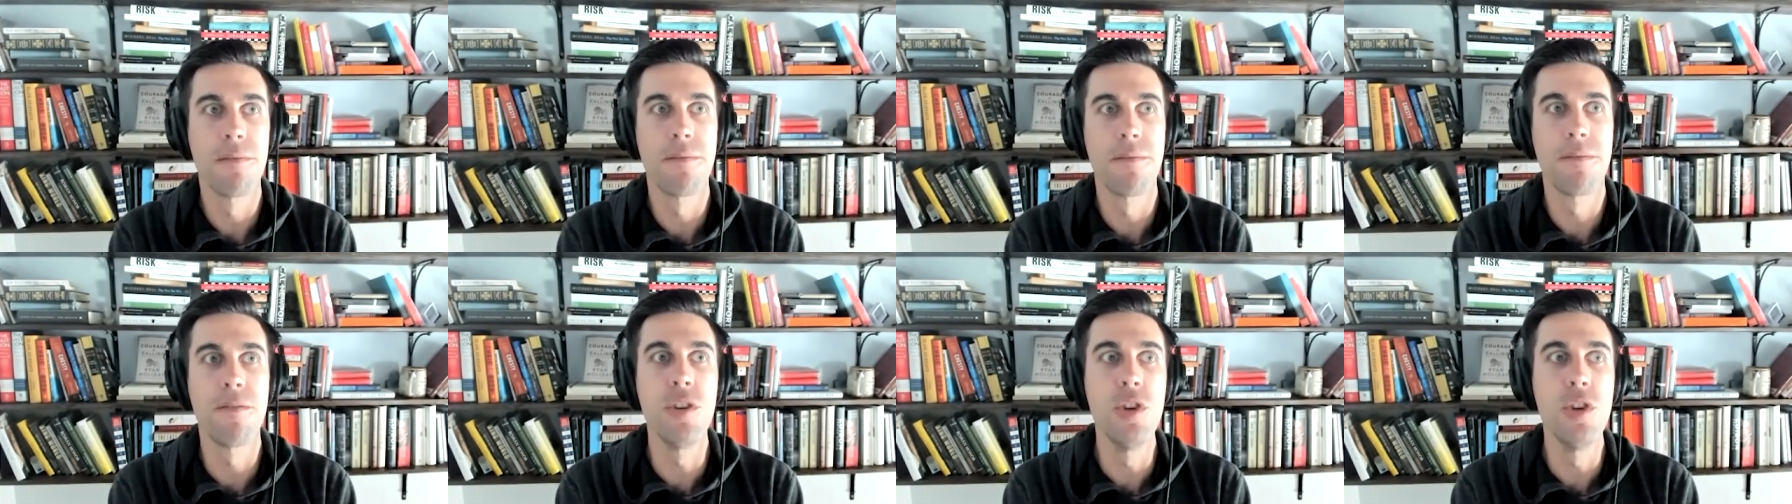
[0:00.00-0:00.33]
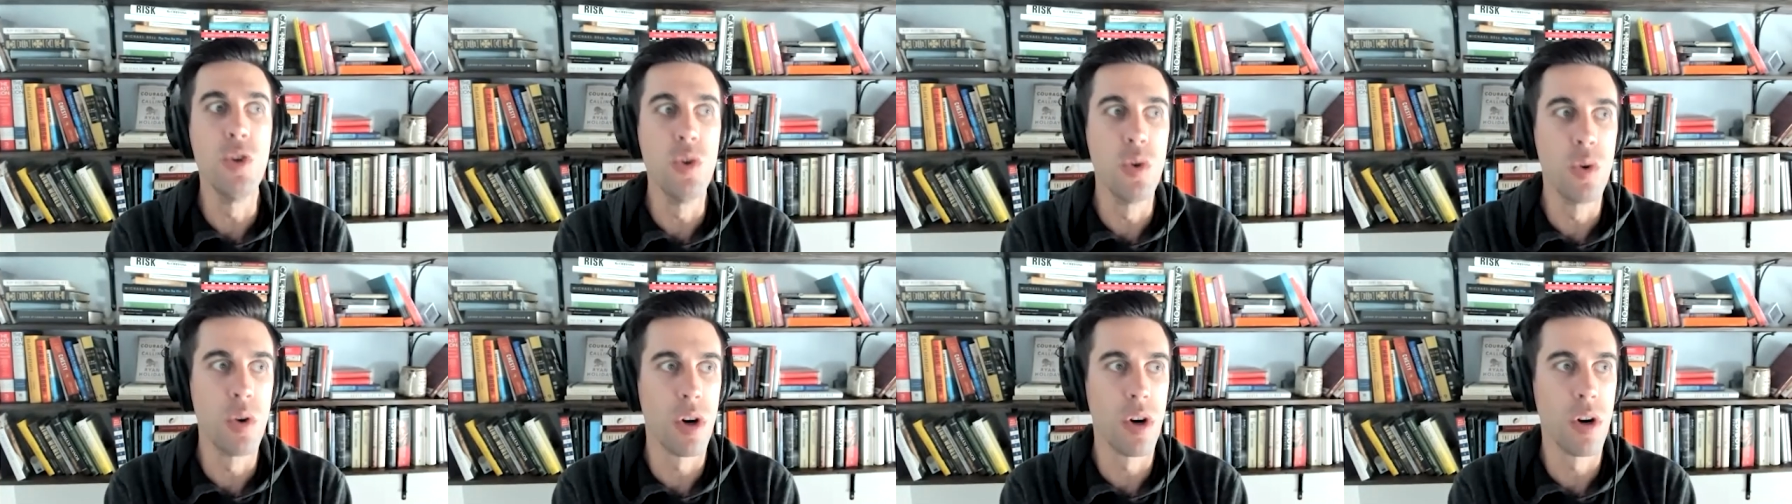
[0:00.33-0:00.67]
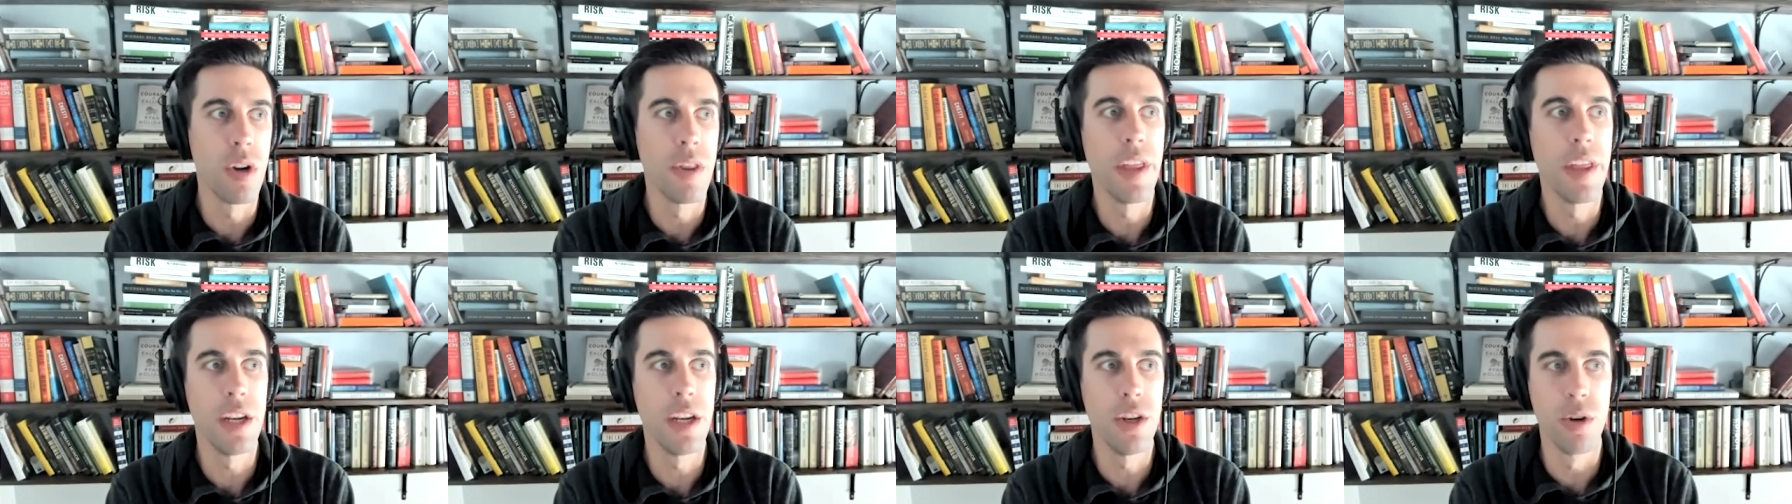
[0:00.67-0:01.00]
fewer
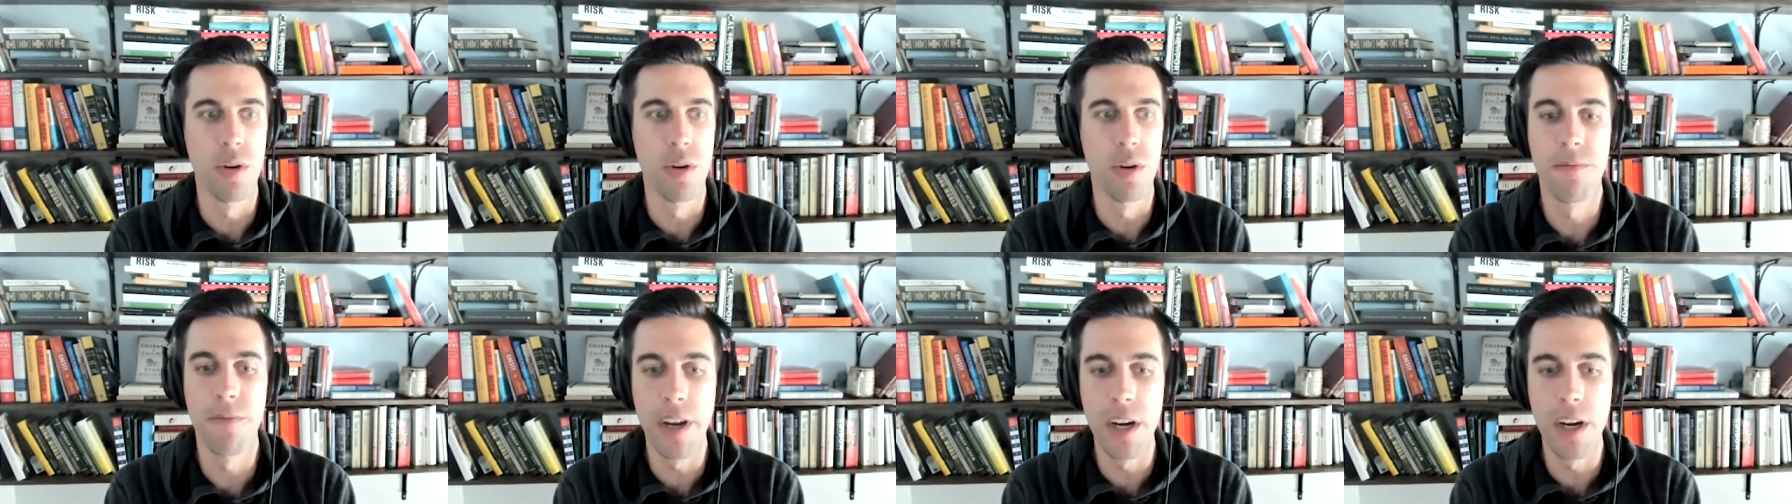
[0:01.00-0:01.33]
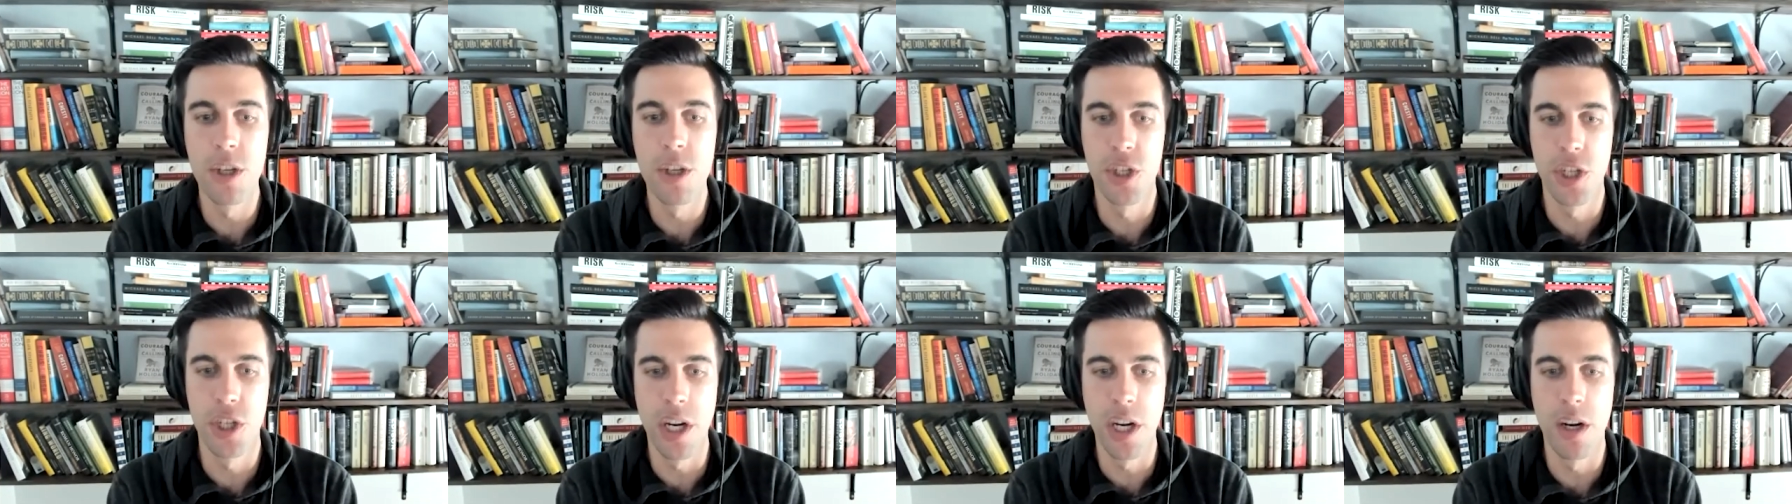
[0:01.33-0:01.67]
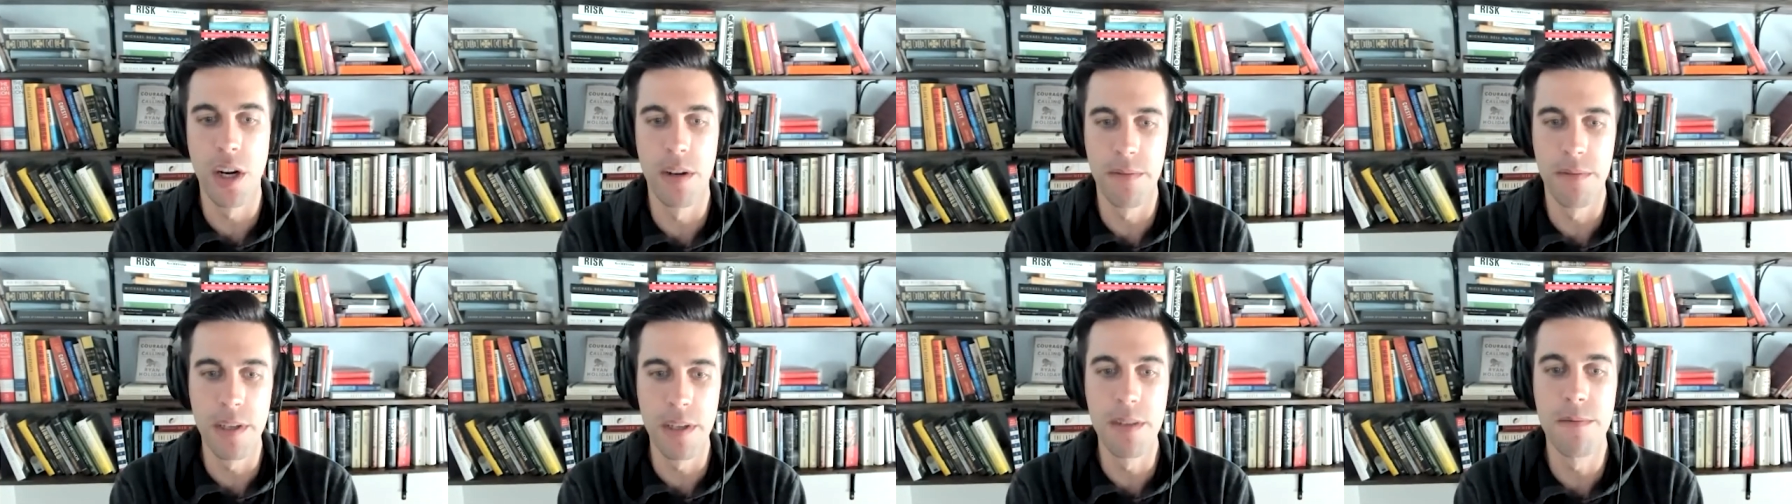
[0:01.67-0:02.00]
than your fair share
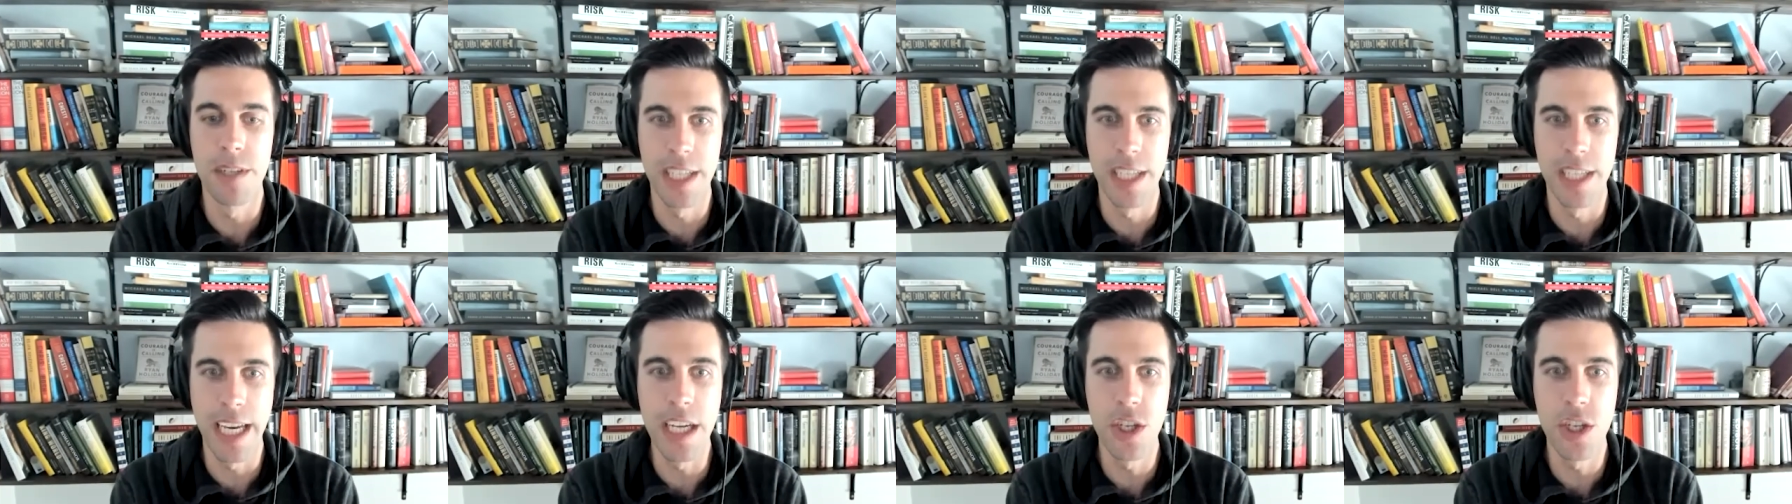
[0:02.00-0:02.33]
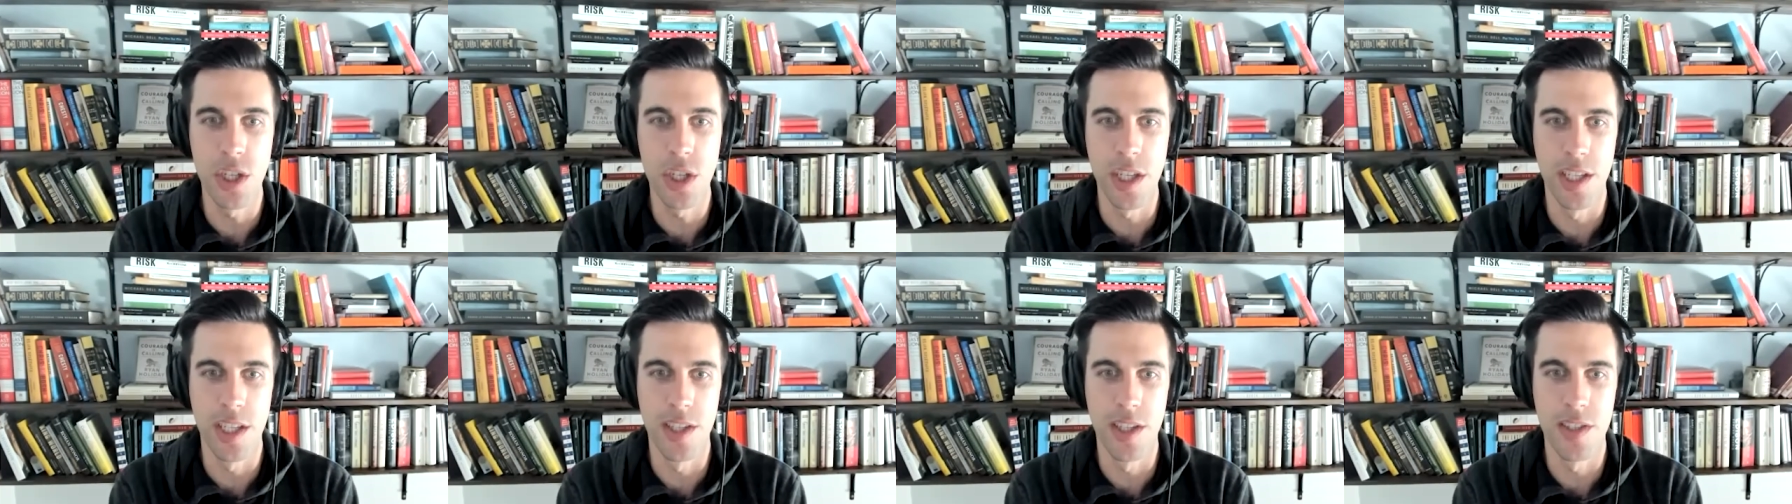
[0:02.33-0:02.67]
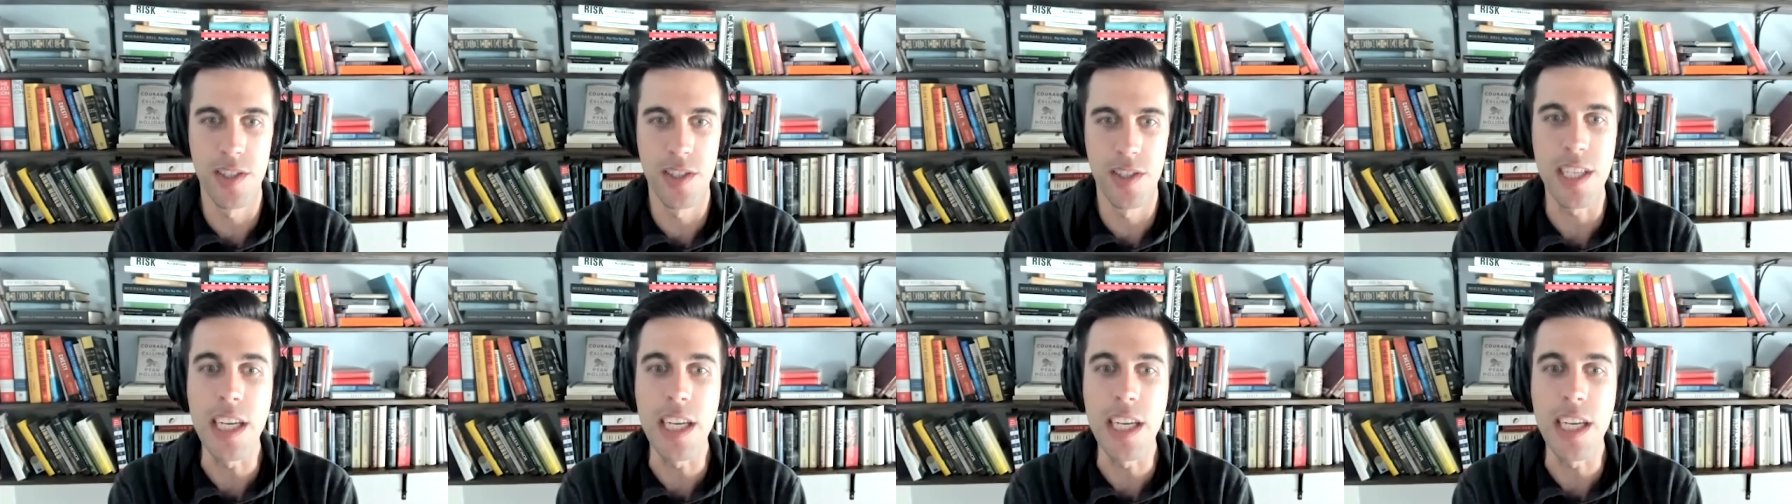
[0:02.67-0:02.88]
of invitations,